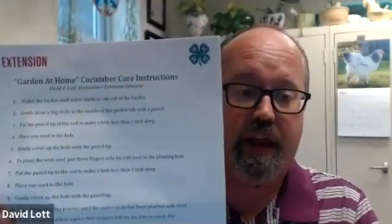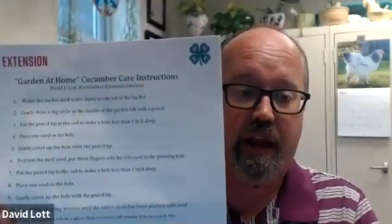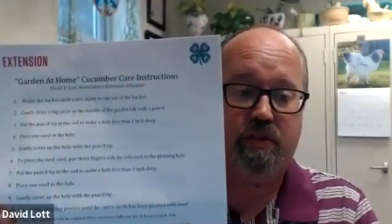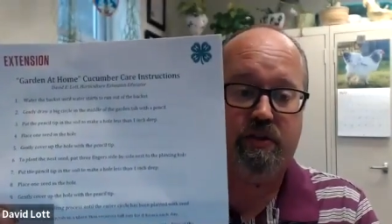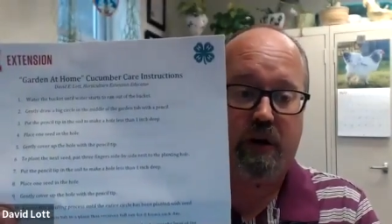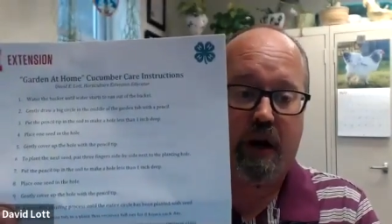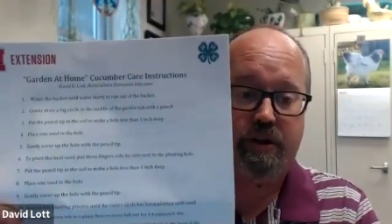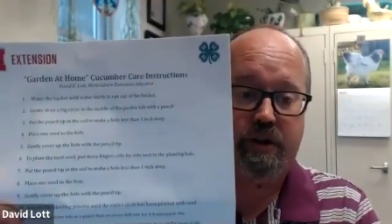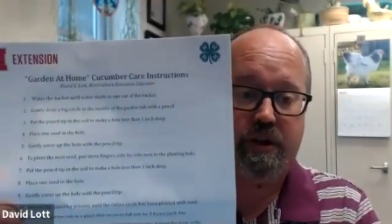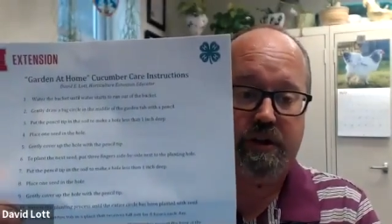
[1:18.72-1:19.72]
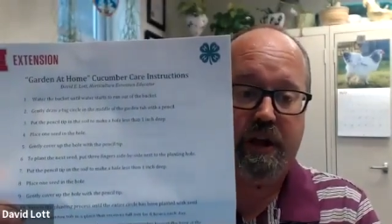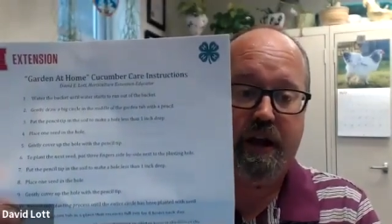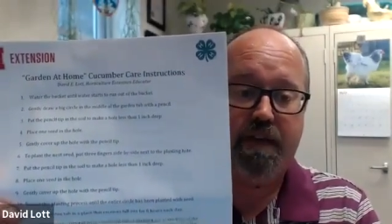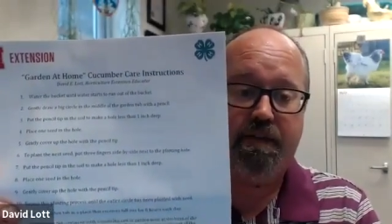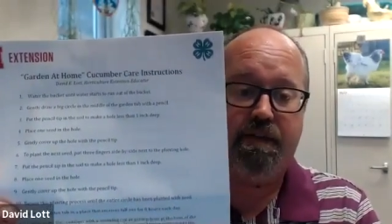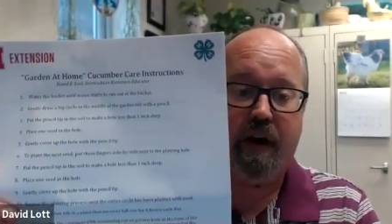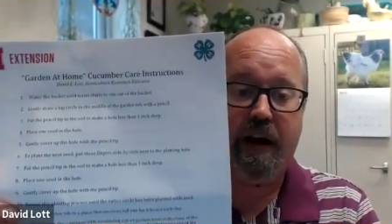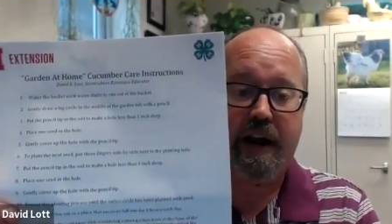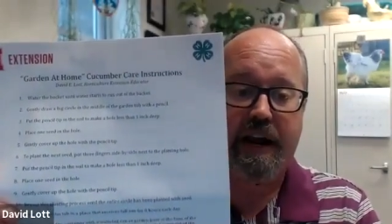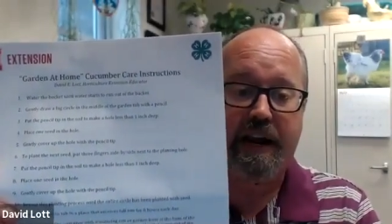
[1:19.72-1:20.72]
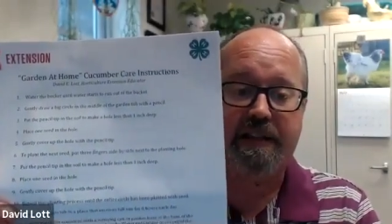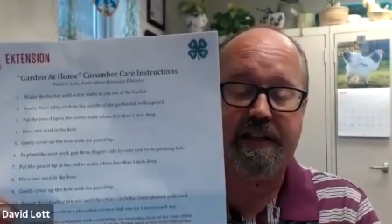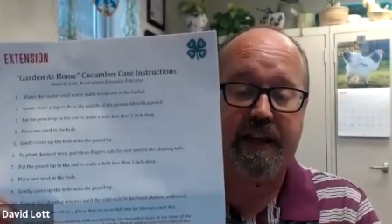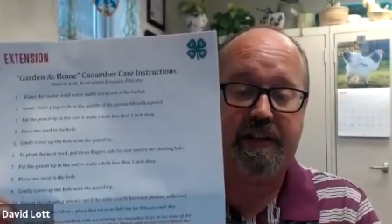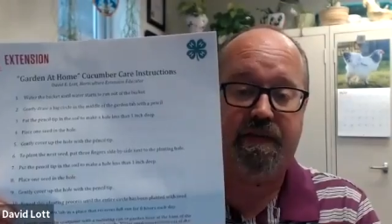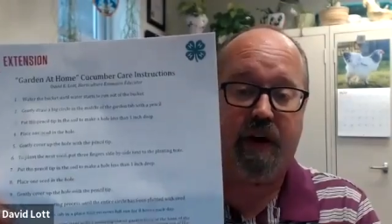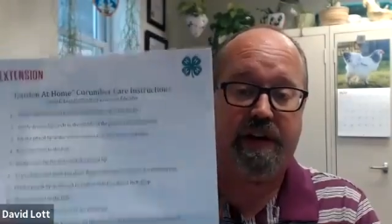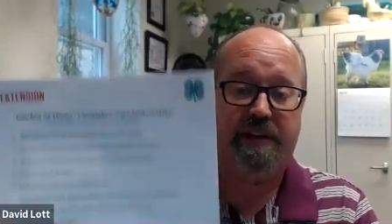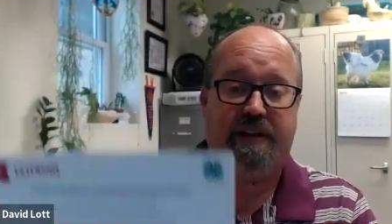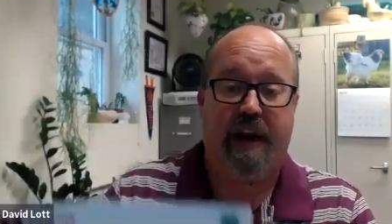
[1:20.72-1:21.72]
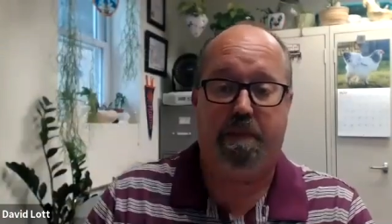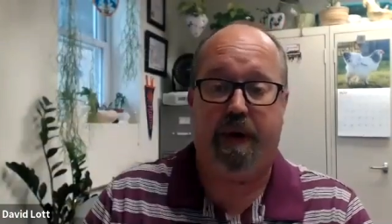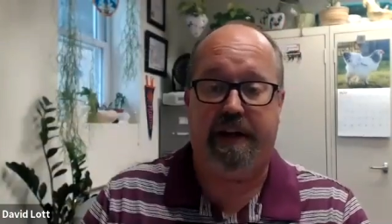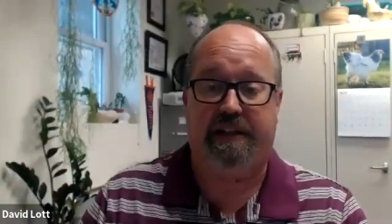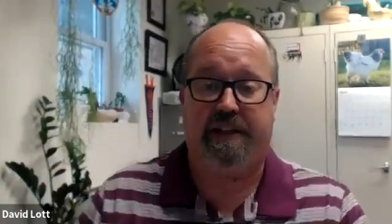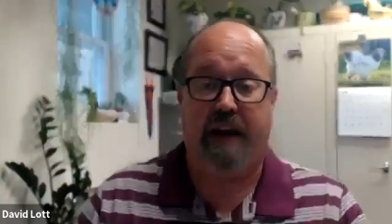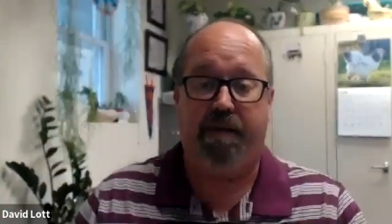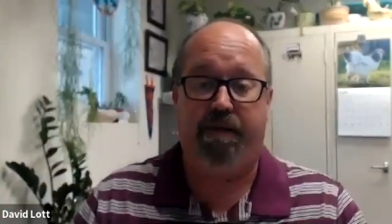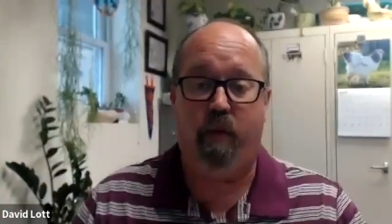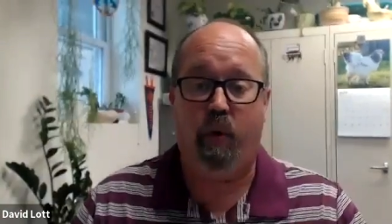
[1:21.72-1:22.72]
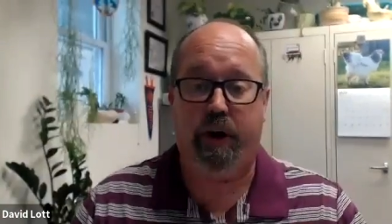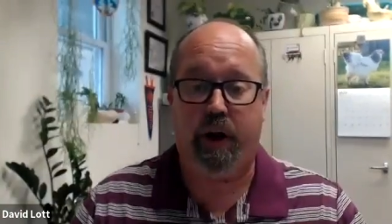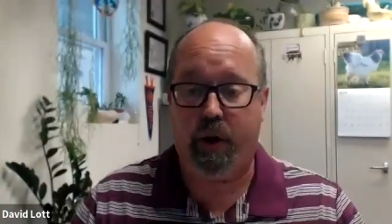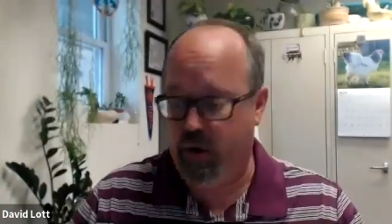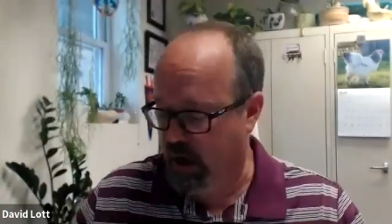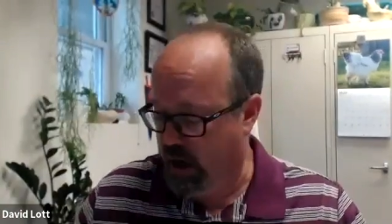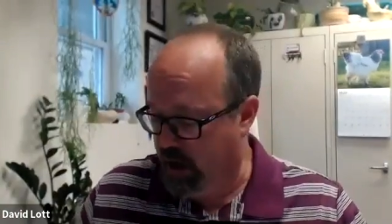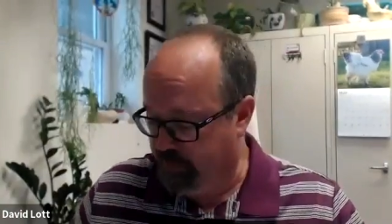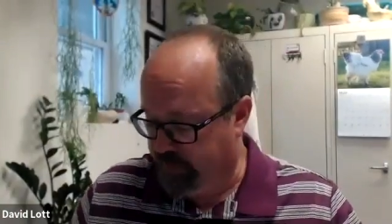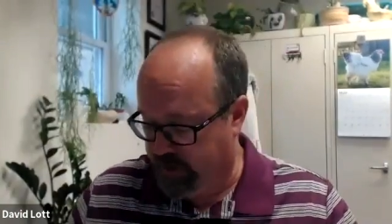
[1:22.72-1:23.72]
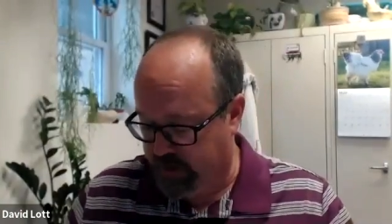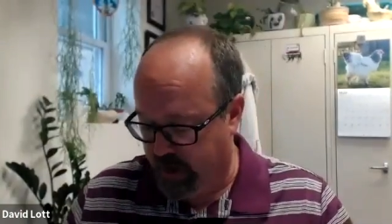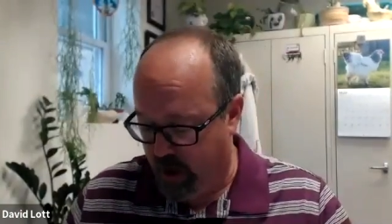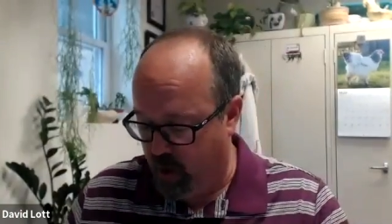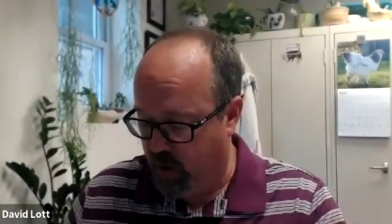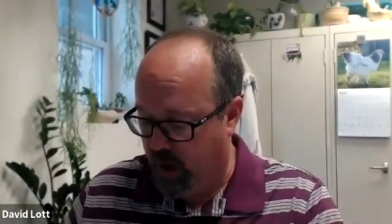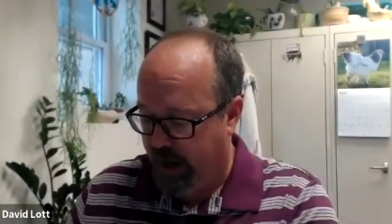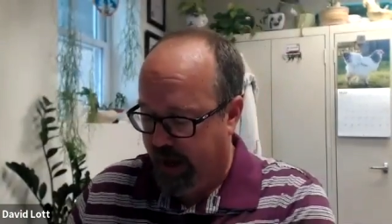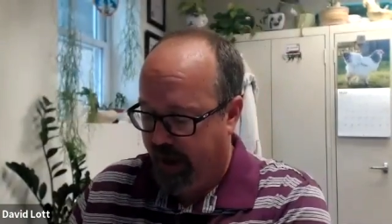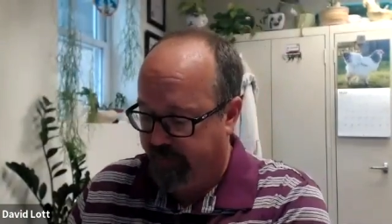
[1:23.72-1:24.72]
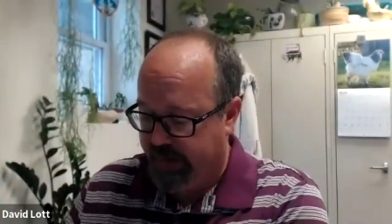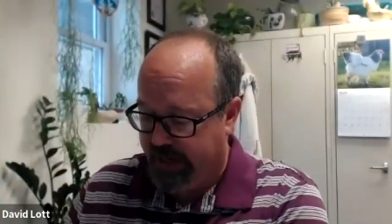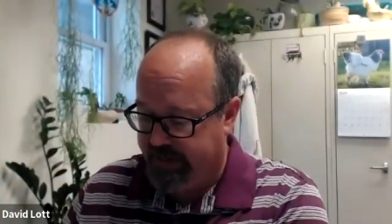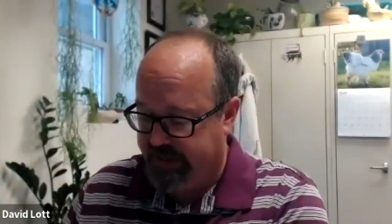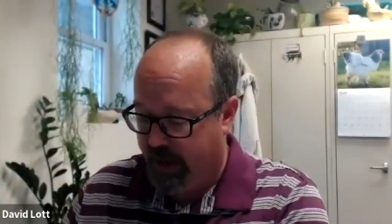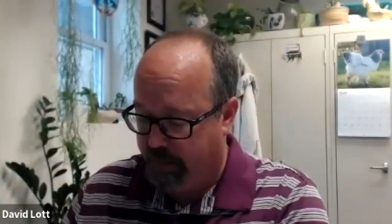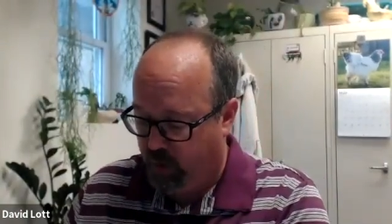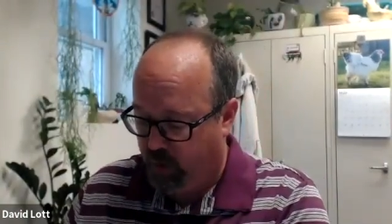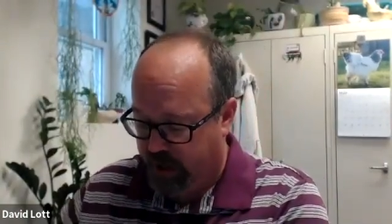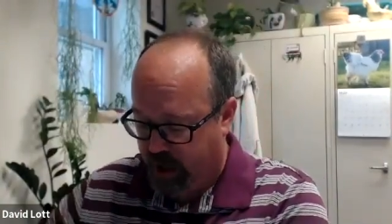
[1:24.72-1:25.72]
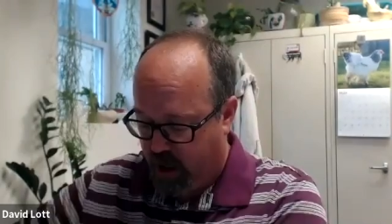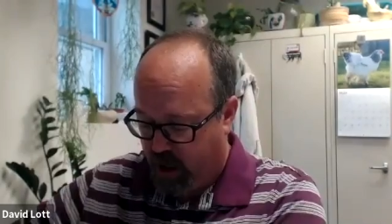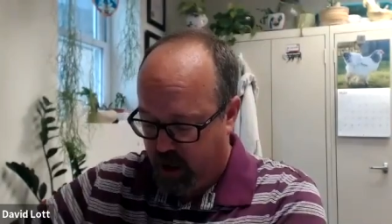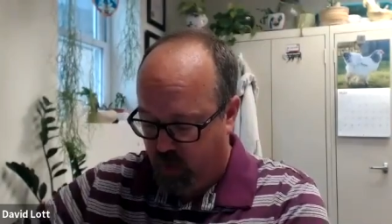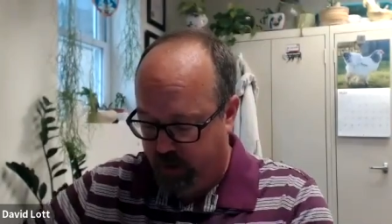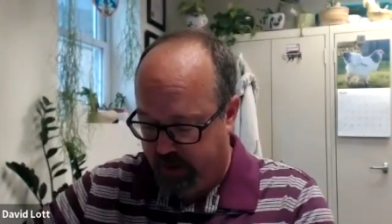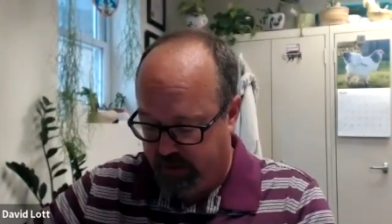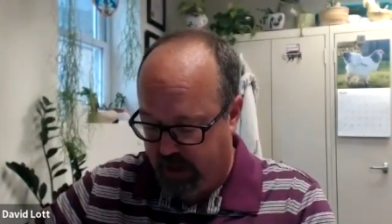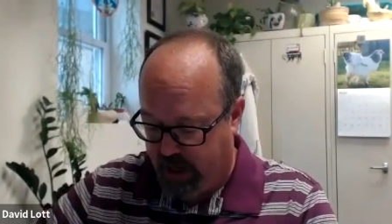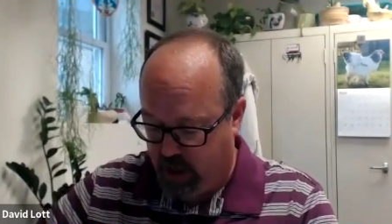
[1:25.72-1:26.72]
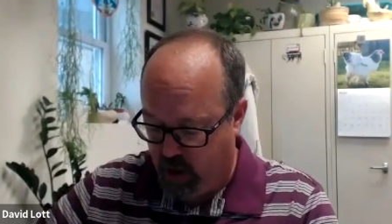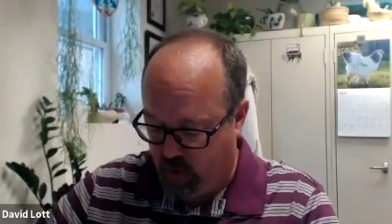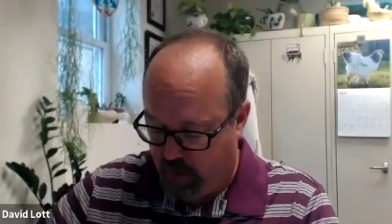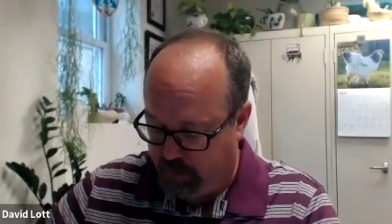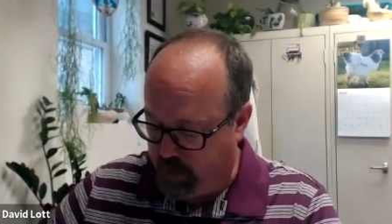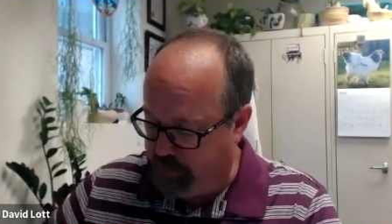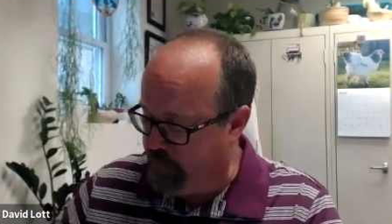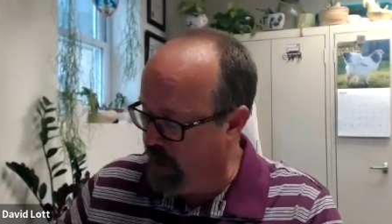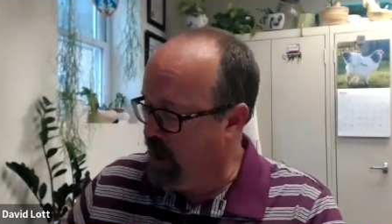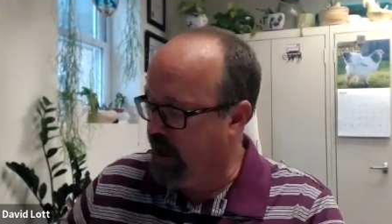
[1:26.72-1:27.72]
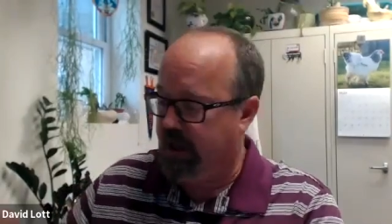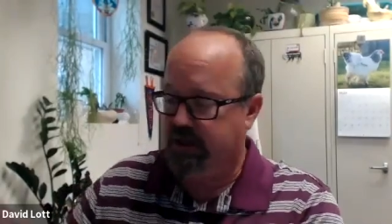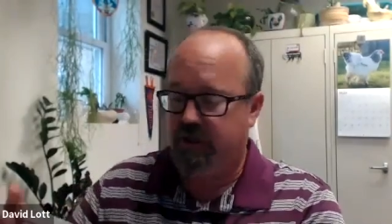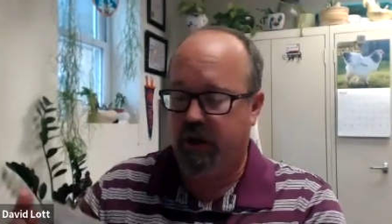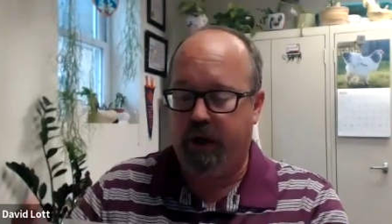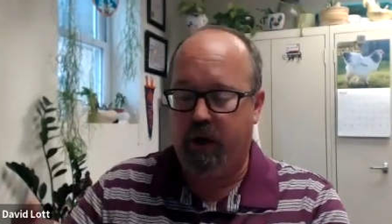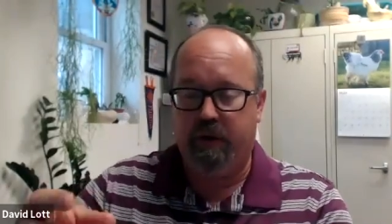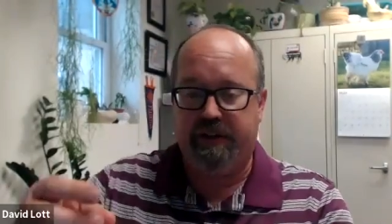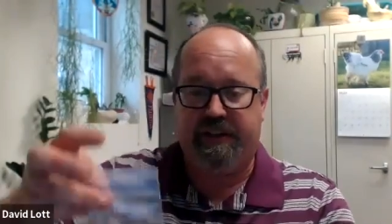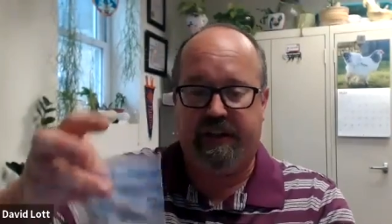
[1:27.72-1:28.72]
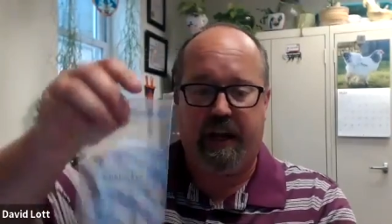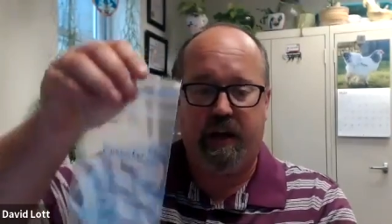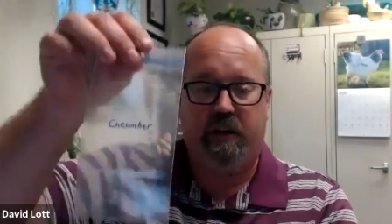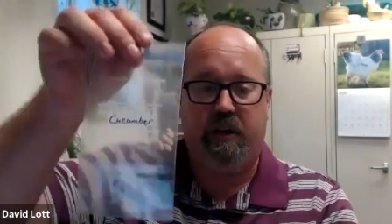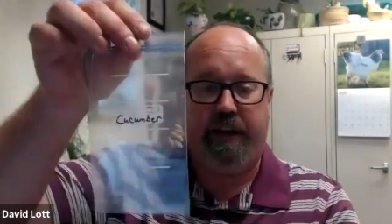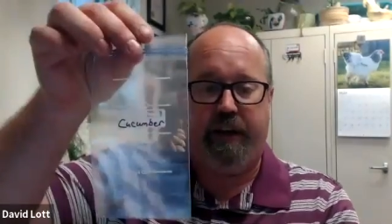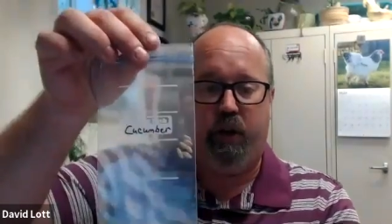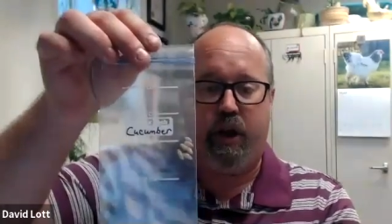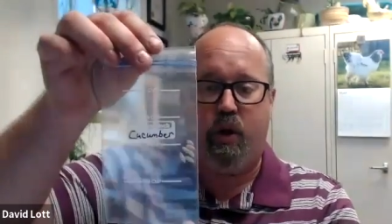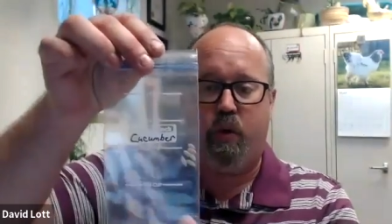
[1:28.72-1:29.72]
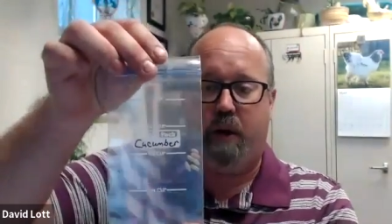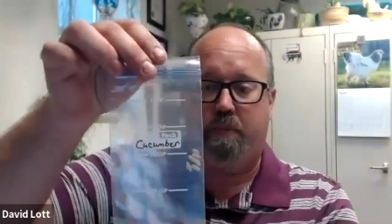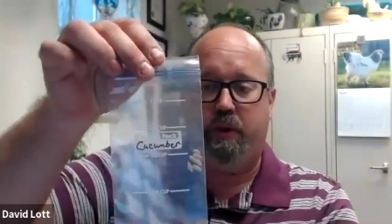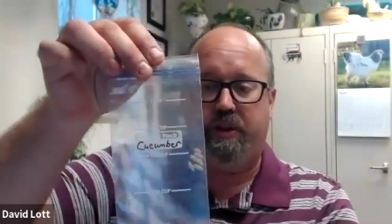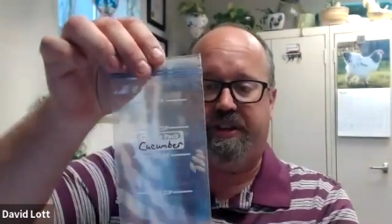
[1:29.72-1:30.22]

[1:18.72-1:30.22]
the instructions. Very easy. It's very step by step for you. So I have an example here with a cucumber. And so you will see the little cucumber